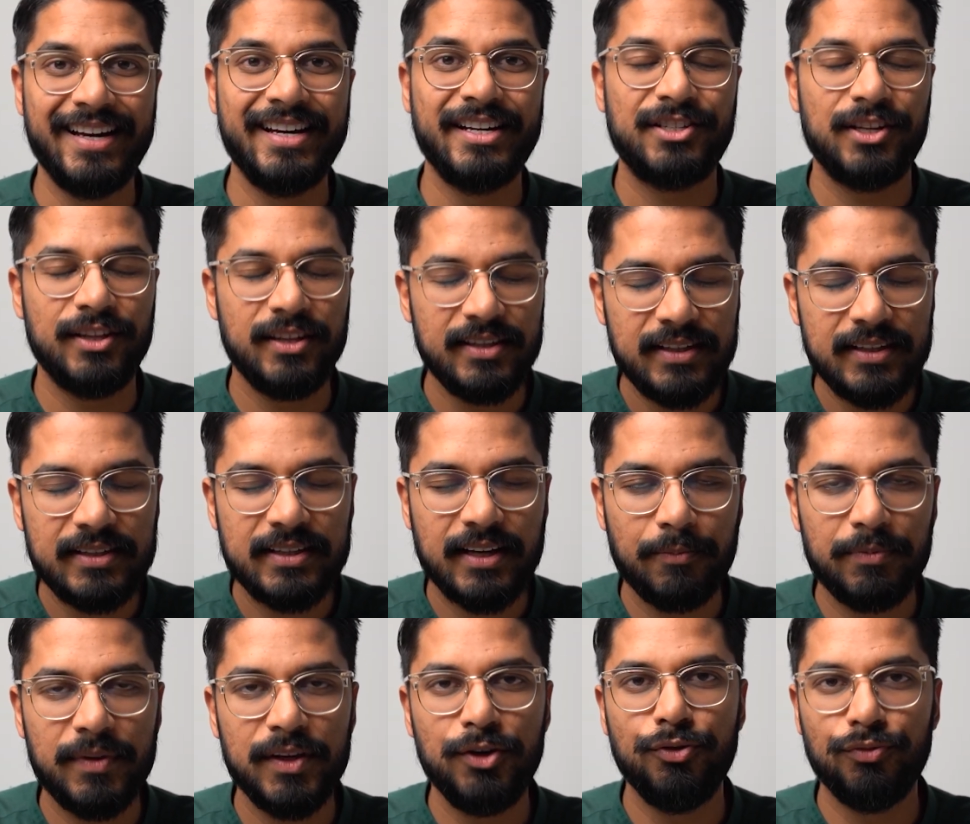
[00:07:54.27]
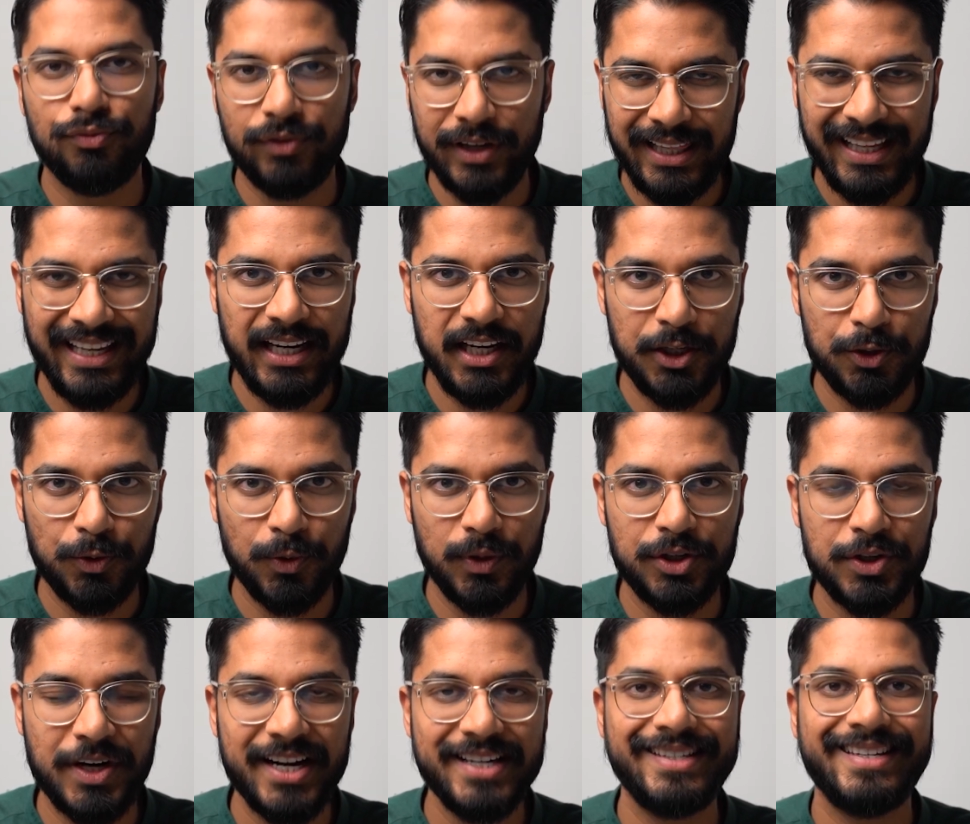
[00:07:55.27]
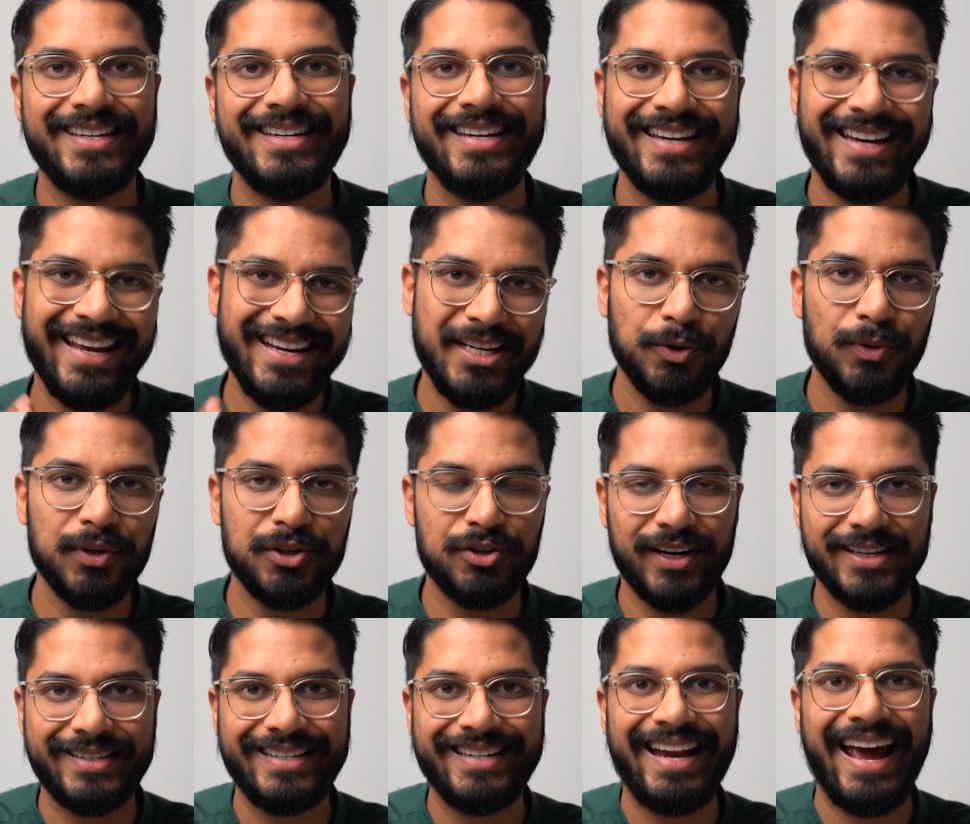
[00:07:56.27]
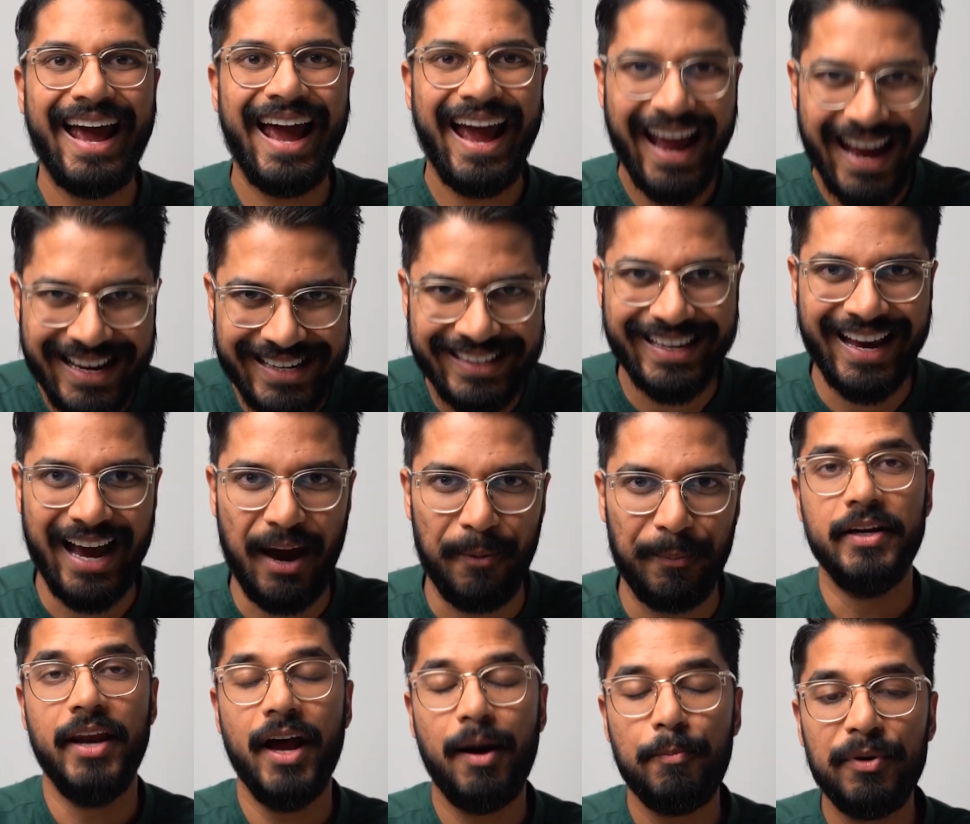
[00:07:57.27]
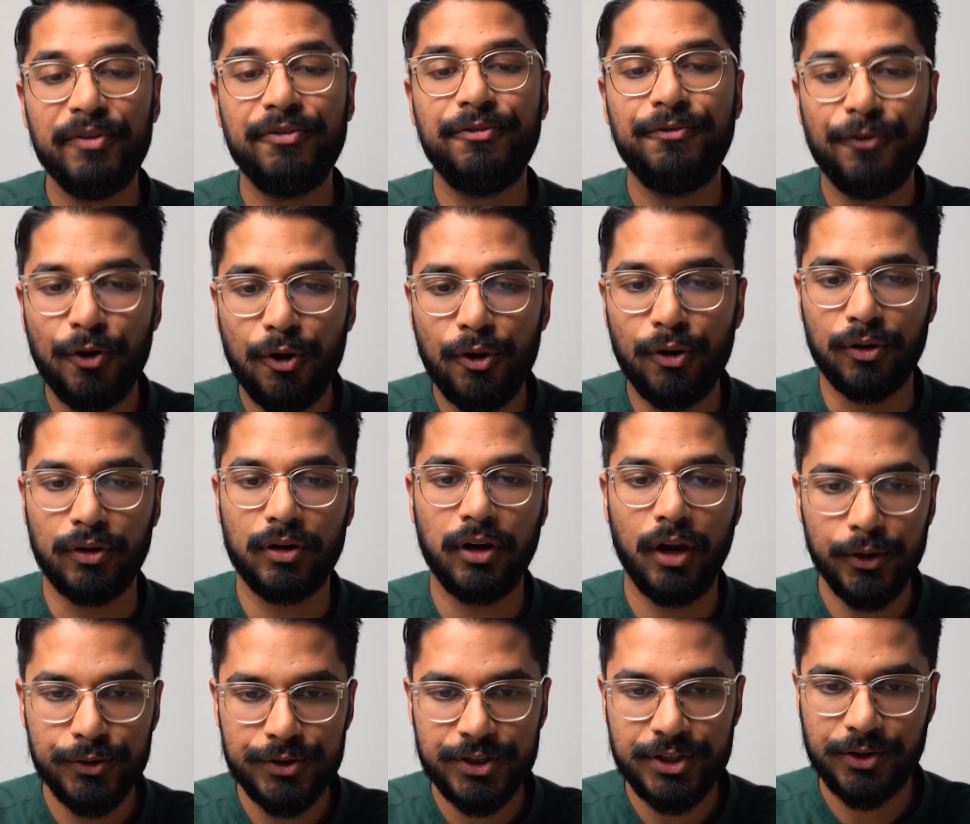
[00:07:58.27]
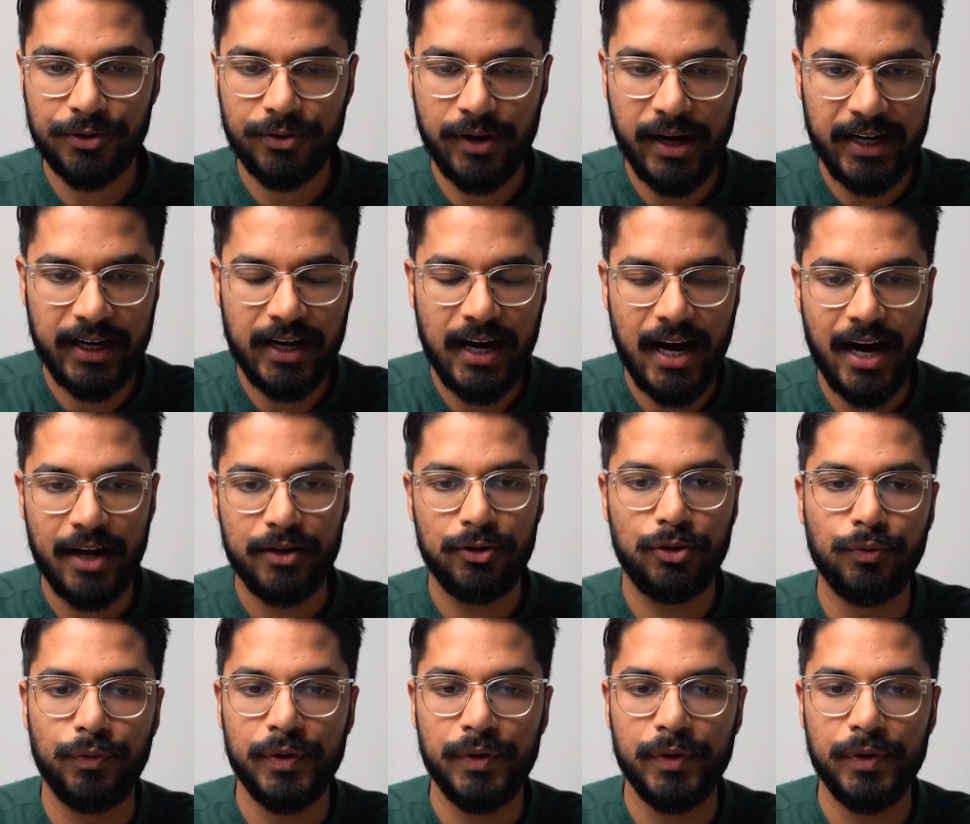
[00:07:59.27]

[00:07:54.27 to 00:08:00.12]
So this is something you really need to address, and you need to address it ASAP. Number 4, close the credit card or